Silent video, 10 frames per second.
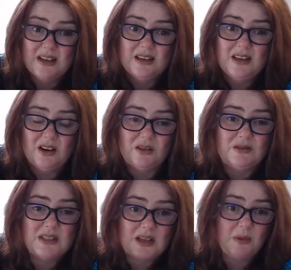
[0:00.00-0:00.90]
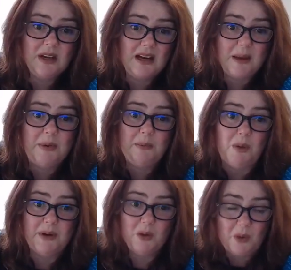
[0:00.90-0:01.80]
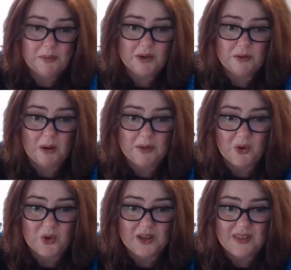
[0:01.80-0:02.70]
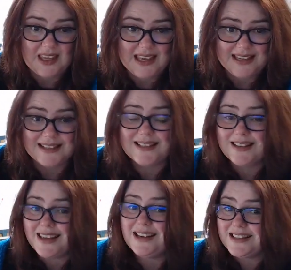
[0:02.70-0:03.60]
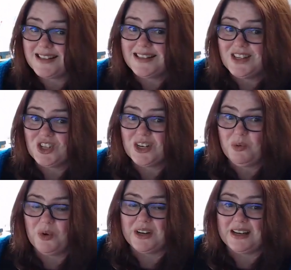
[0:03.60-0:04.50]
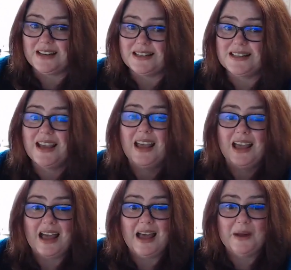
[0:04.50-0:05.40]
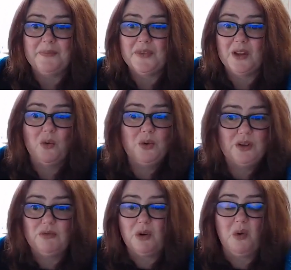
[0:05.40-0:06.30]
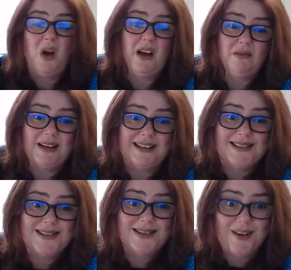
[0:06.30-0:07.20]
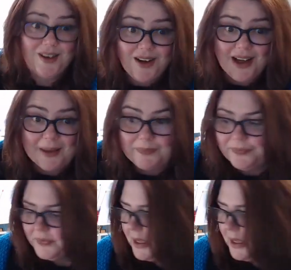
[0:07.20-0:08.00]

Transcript: you know, sewing it up and popping a wee bit of ribbing on at the end. So that is essentially what it is. All you require really is time.